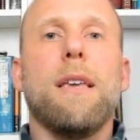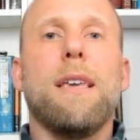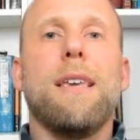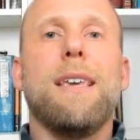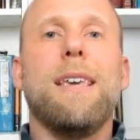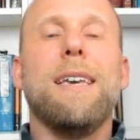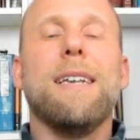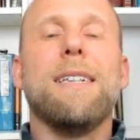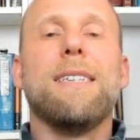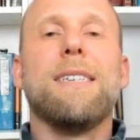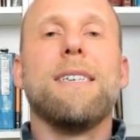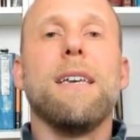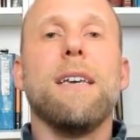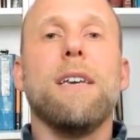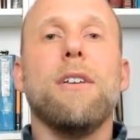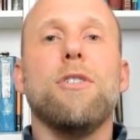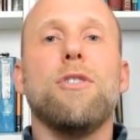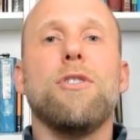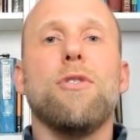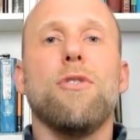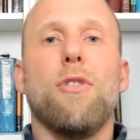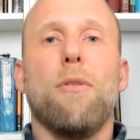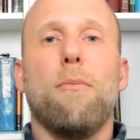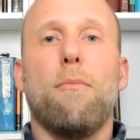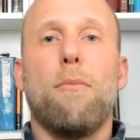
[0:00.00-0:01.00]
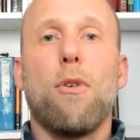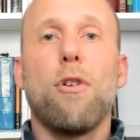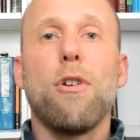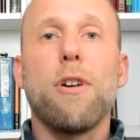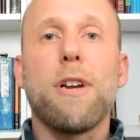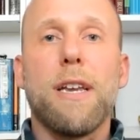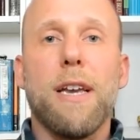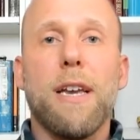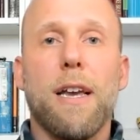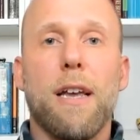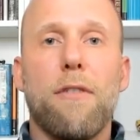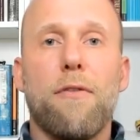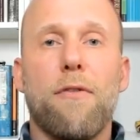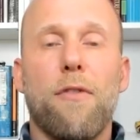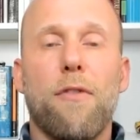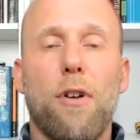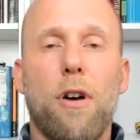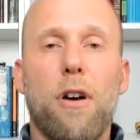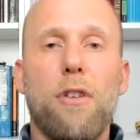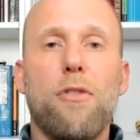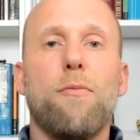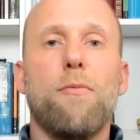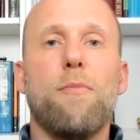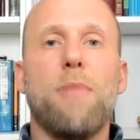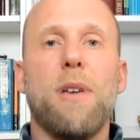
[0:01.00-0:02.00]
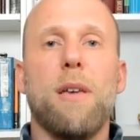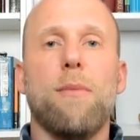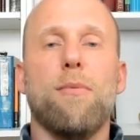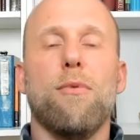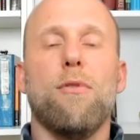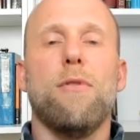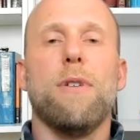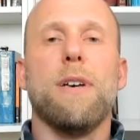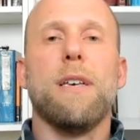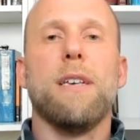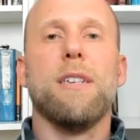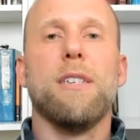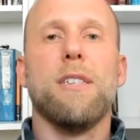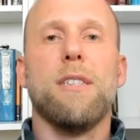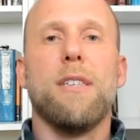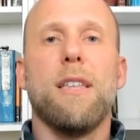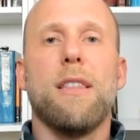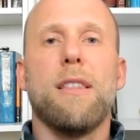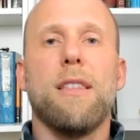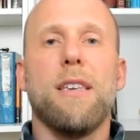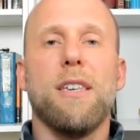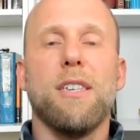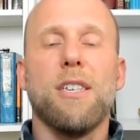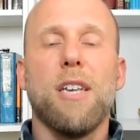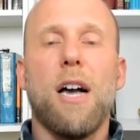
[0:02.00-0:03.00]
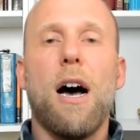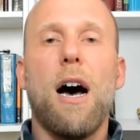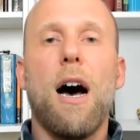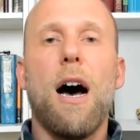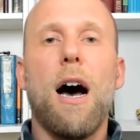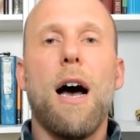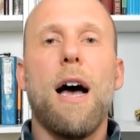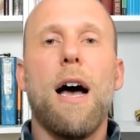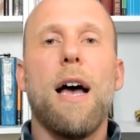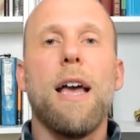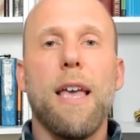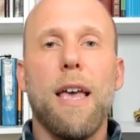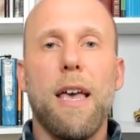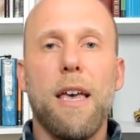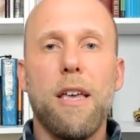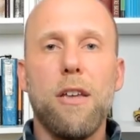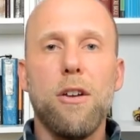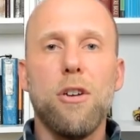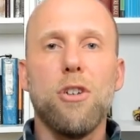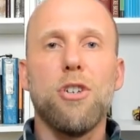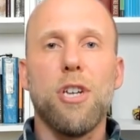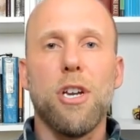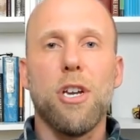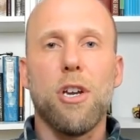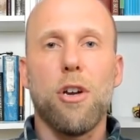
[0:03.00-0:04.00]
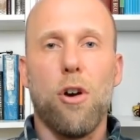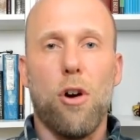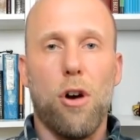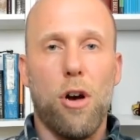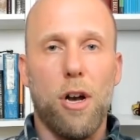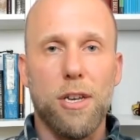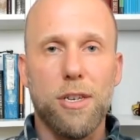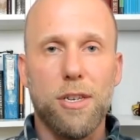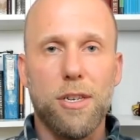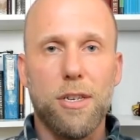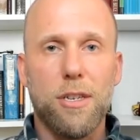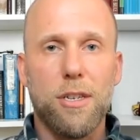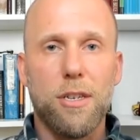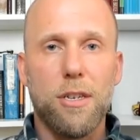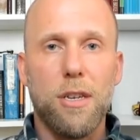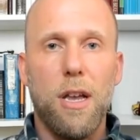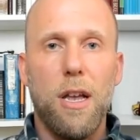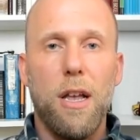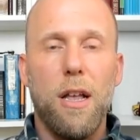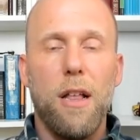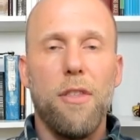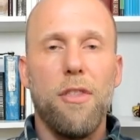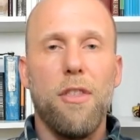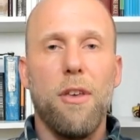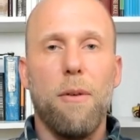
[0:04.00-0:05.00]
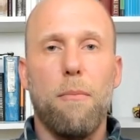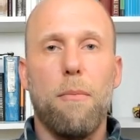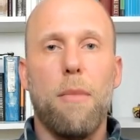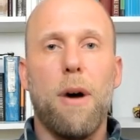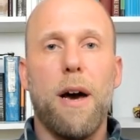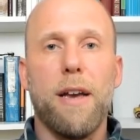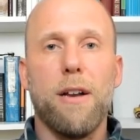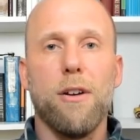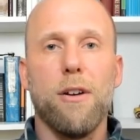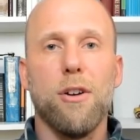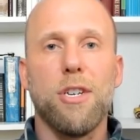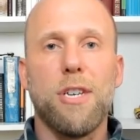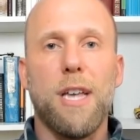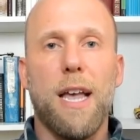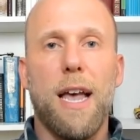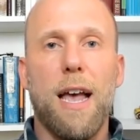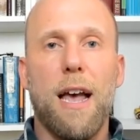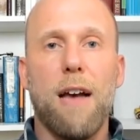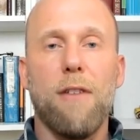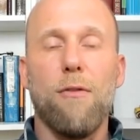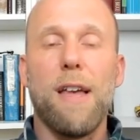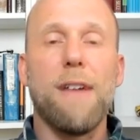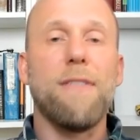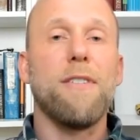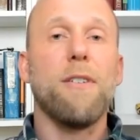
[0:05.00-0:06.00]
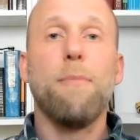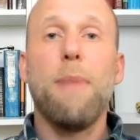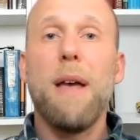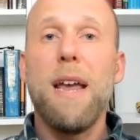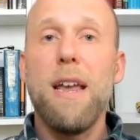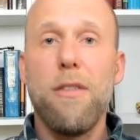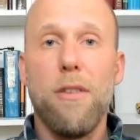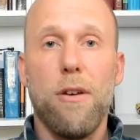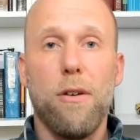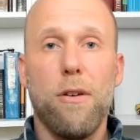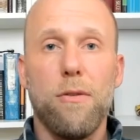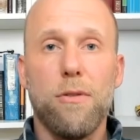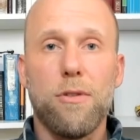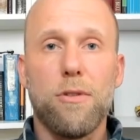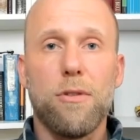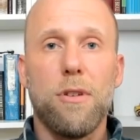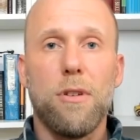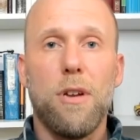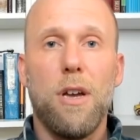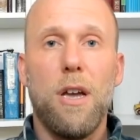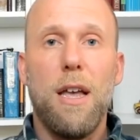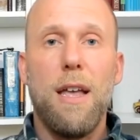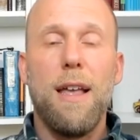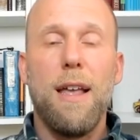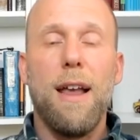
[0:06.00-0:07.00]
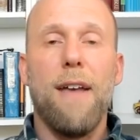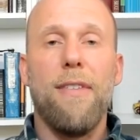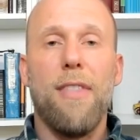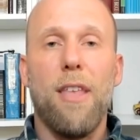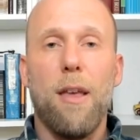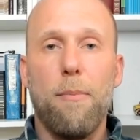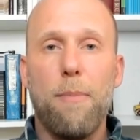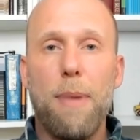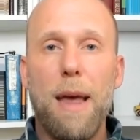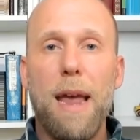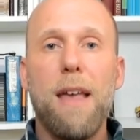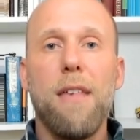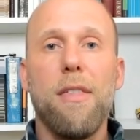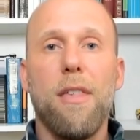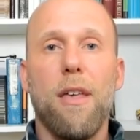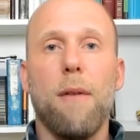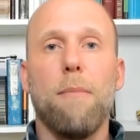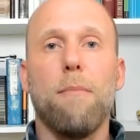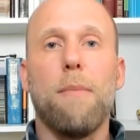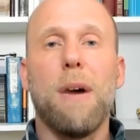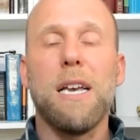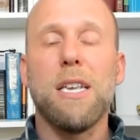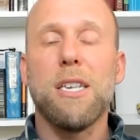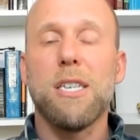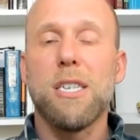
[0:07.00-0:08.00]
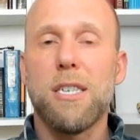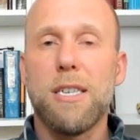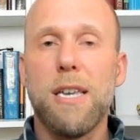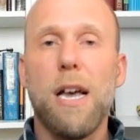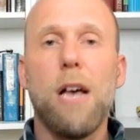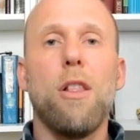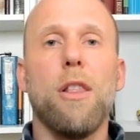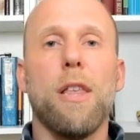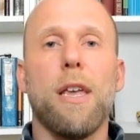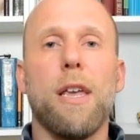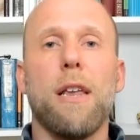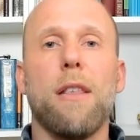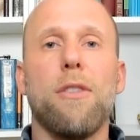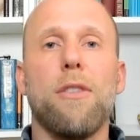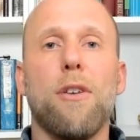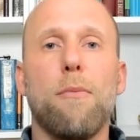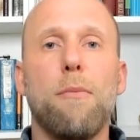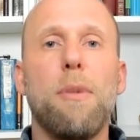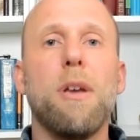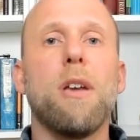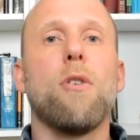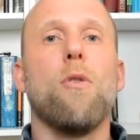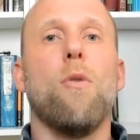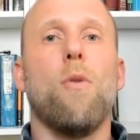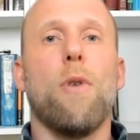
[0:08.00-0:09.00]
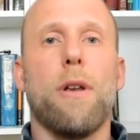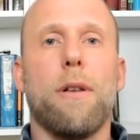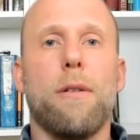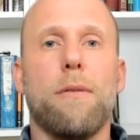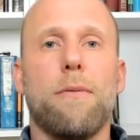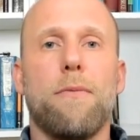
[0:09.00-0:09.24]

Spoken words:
gets into the market for other people is that these high energy costs that miners have, they have to pay those. And they pay them by selling their Bitcoin.